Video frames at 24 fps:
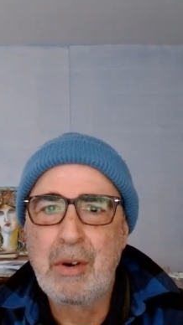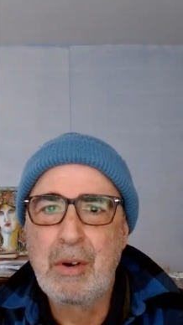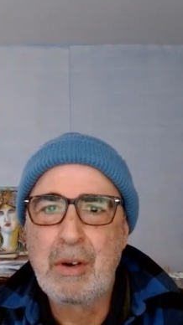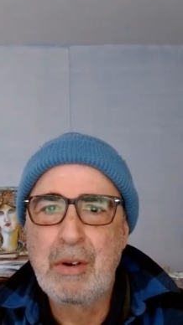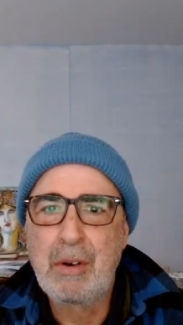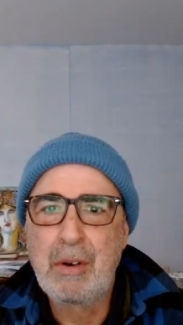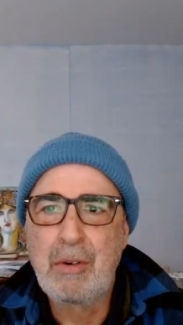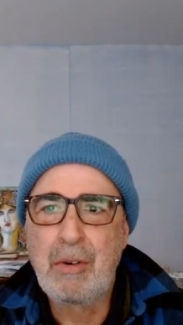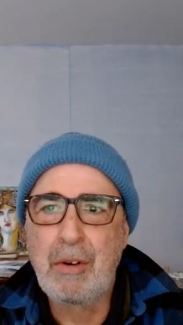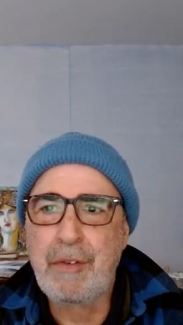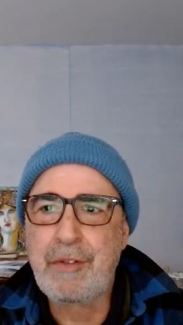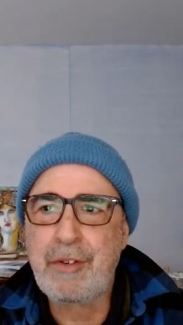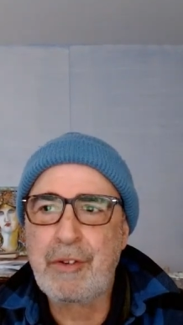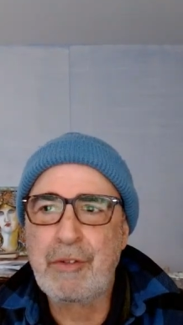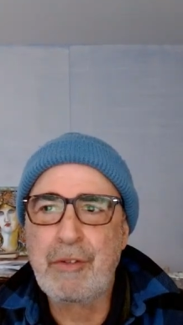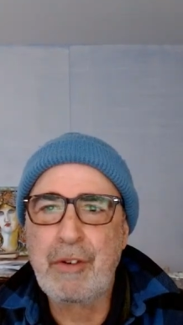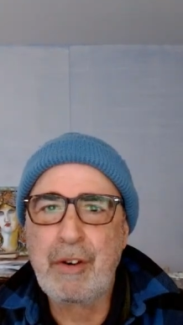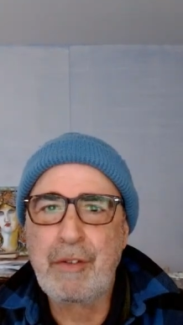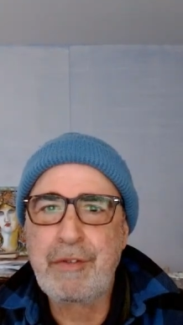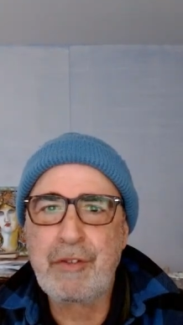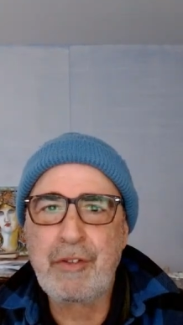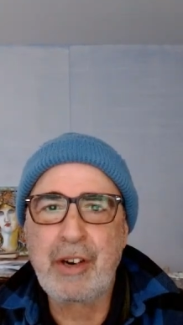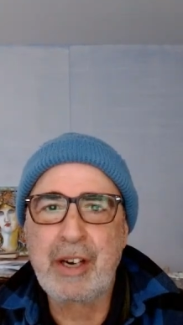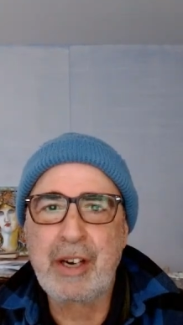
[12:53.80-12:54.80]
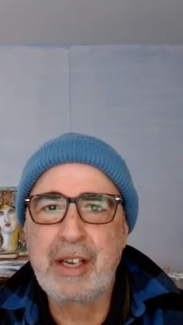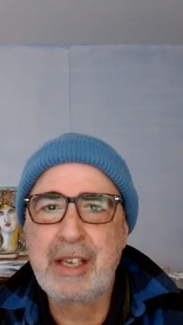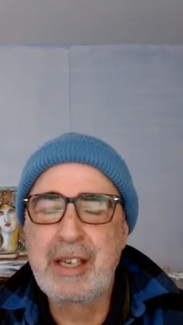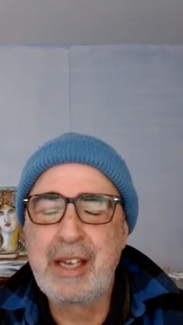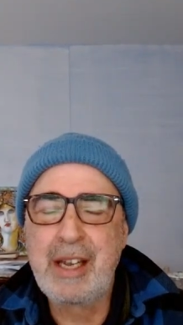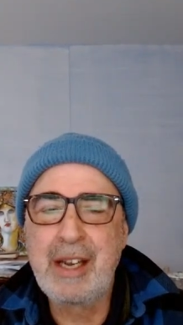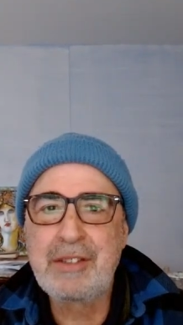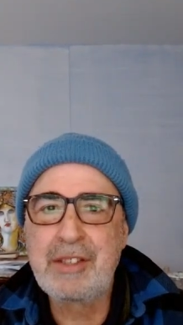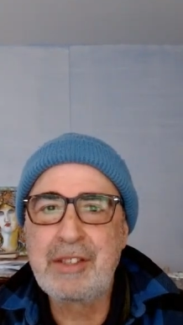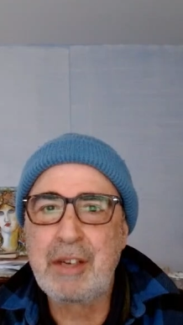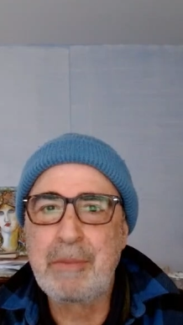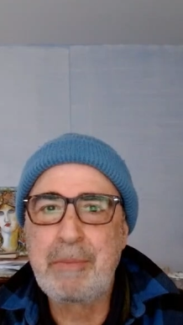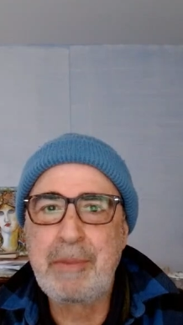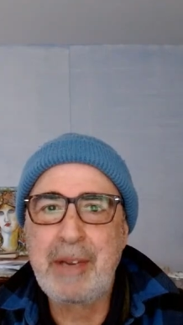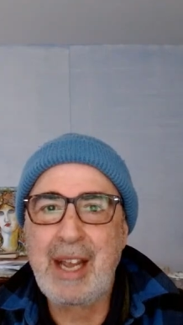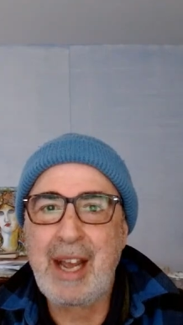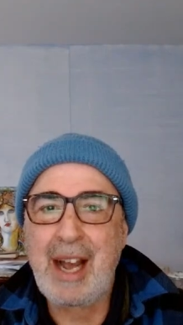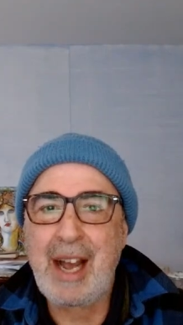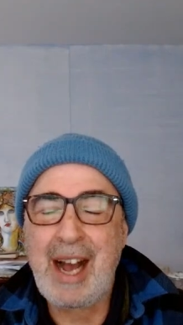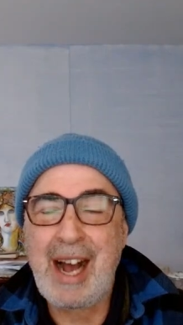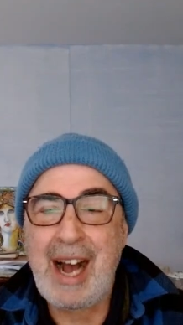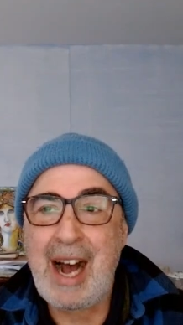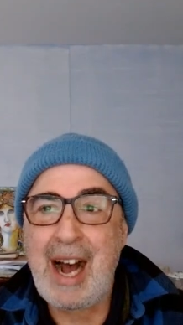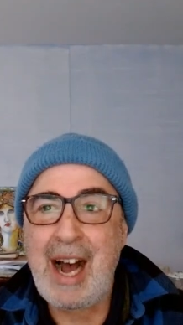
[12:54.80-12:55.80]
Well, for, for a kid to be
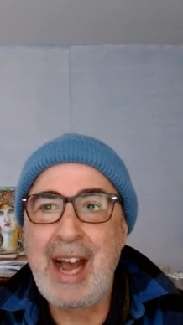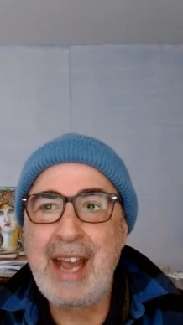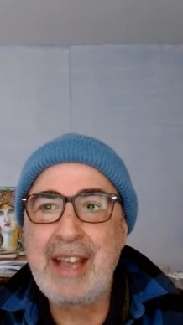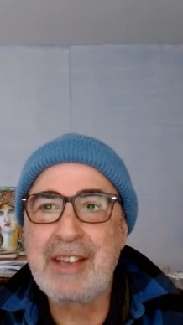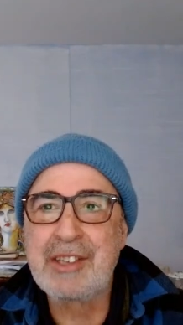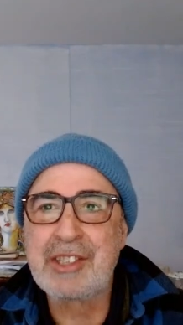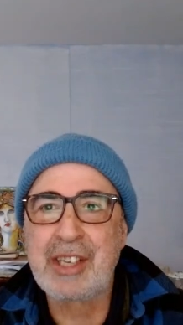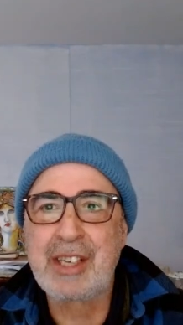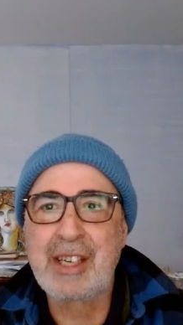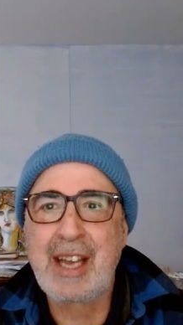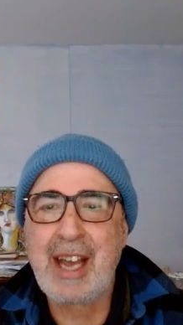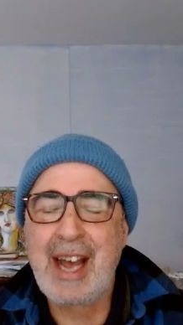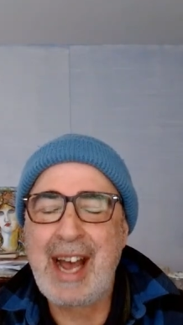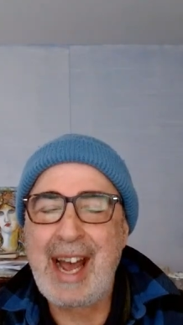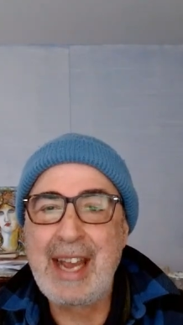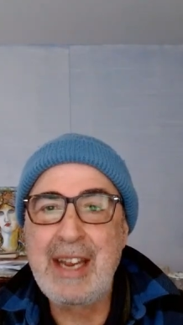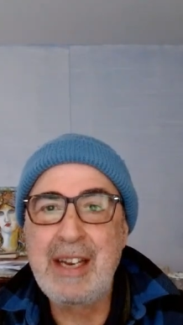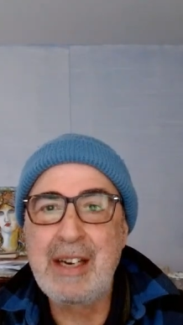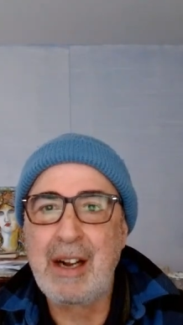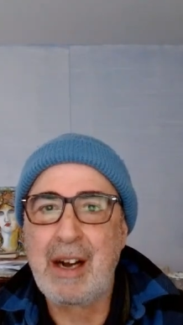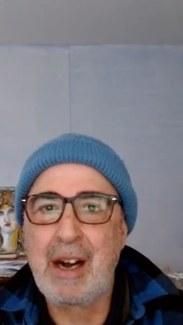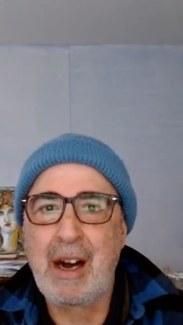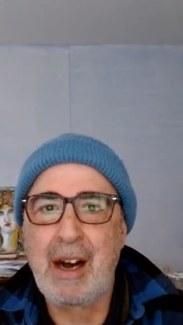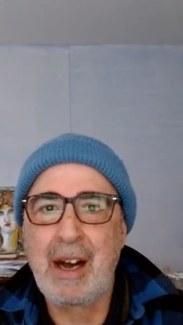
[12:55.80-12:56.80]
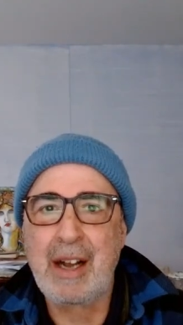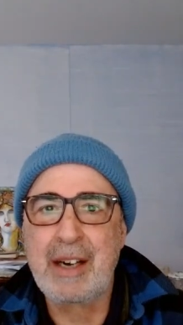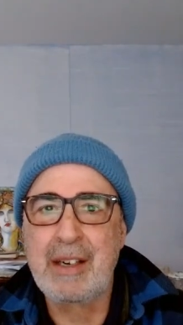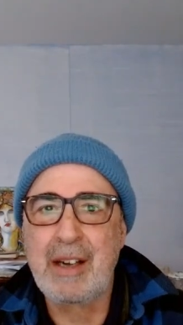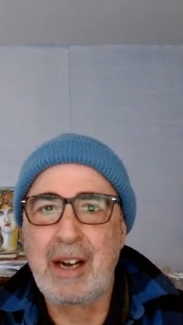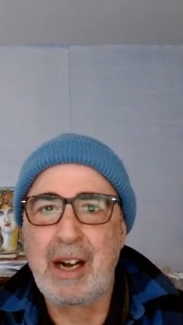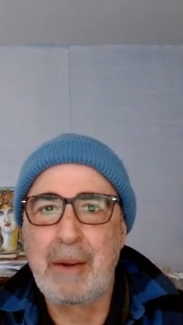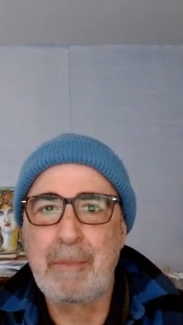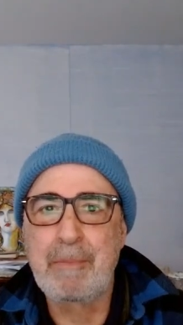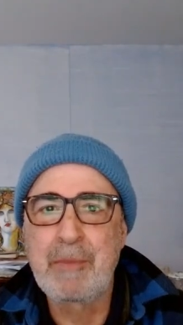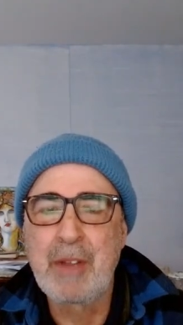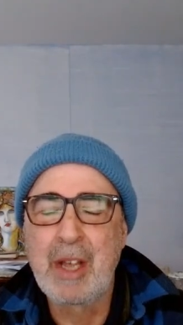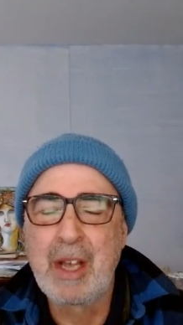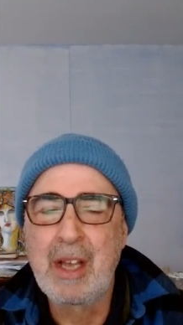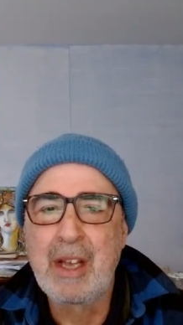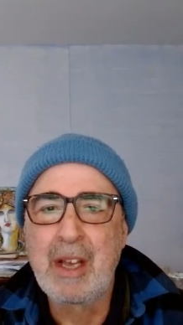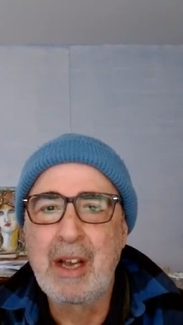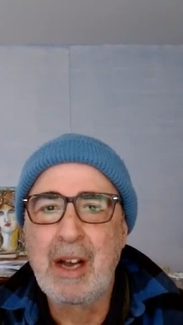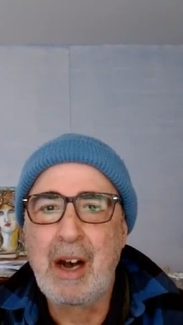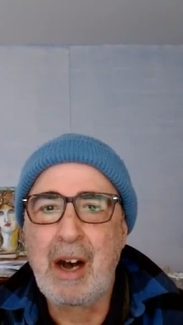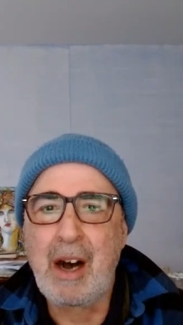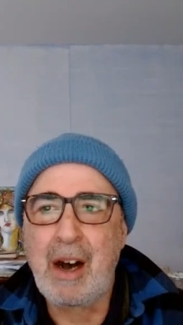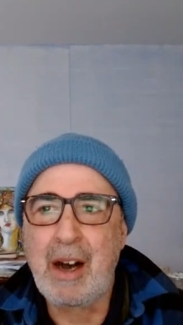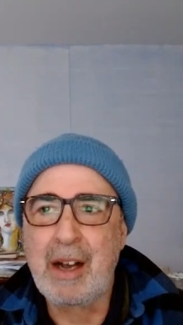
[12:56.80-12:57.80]
high as a kite on, um,
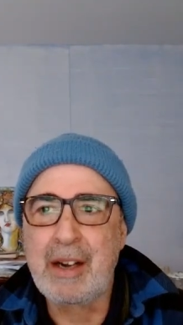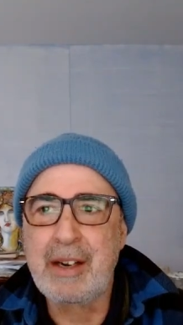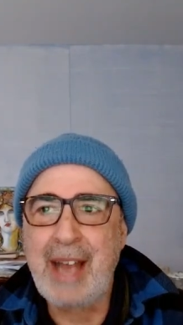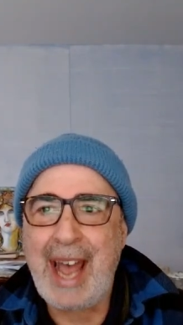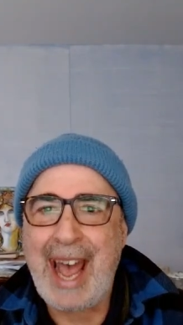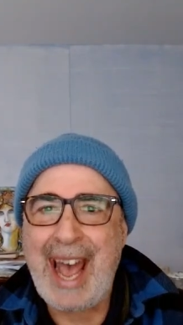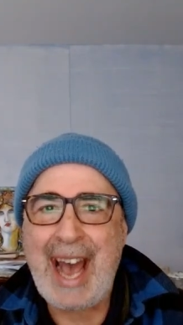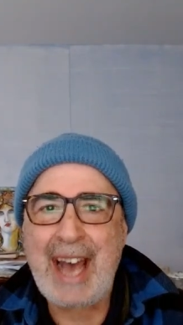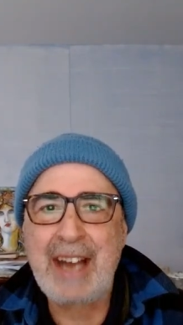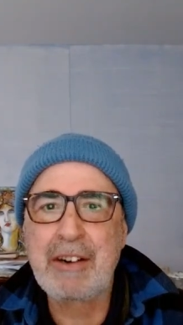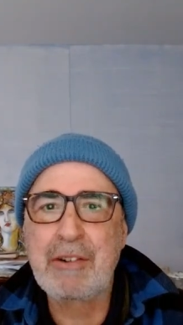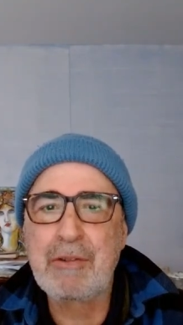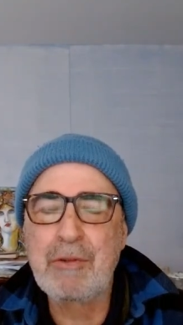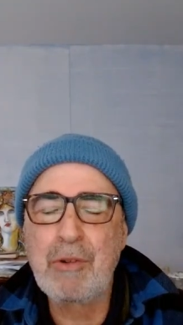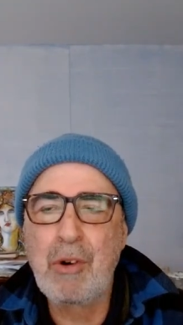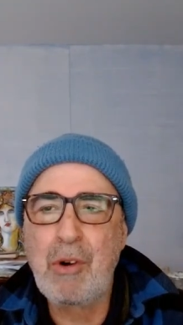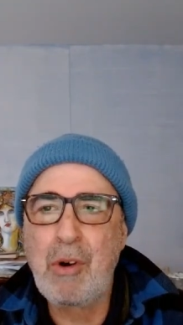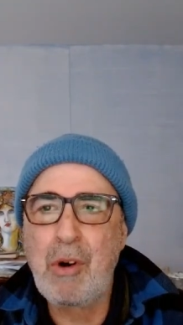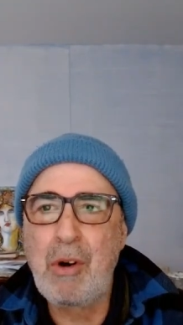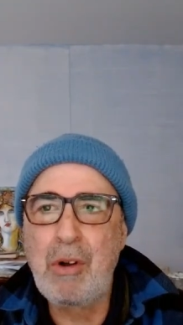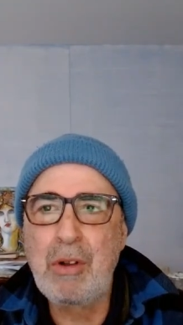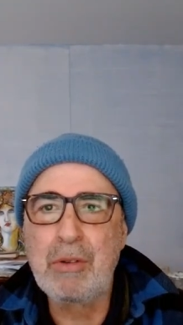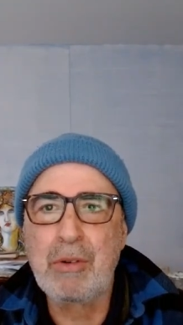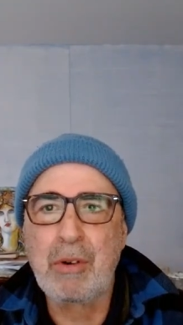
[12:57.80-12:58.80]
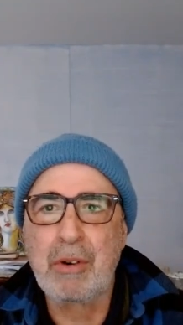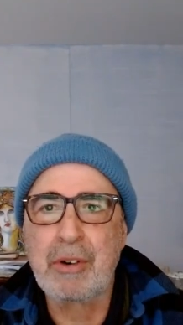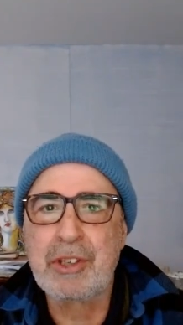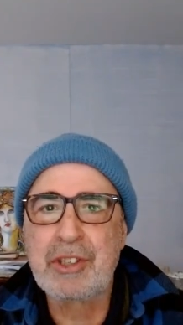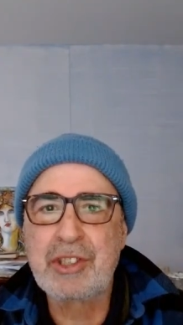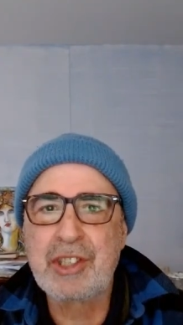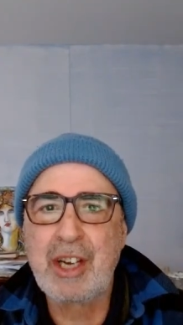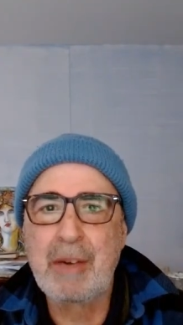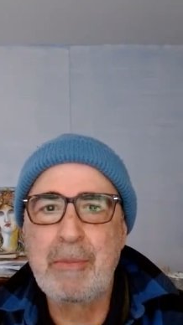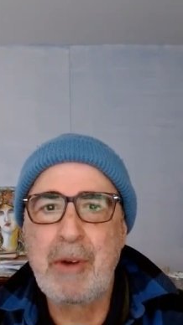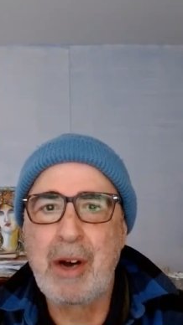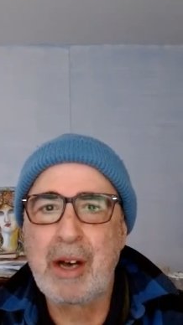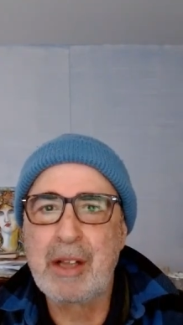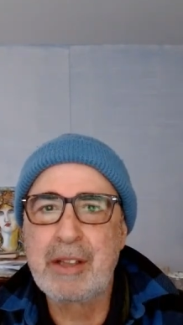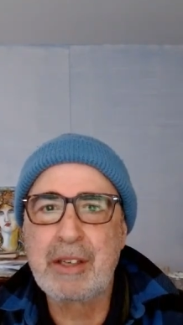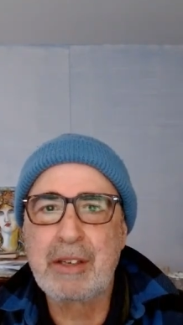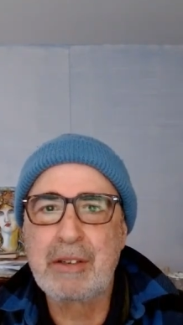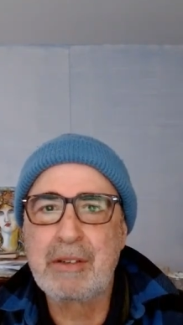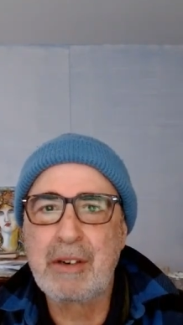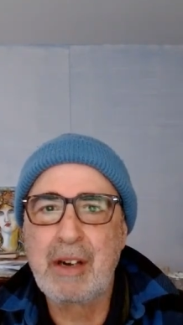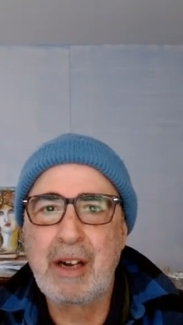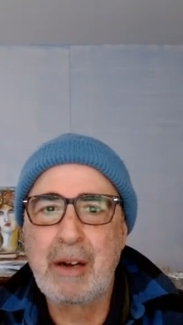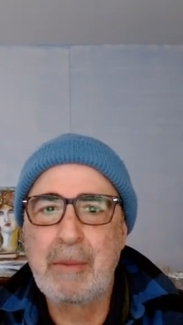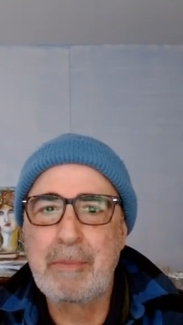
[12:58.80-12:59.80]
on Adderall or some
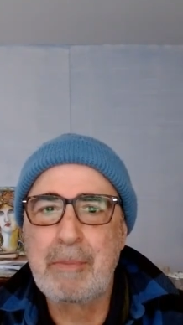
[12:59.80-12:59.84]
other um,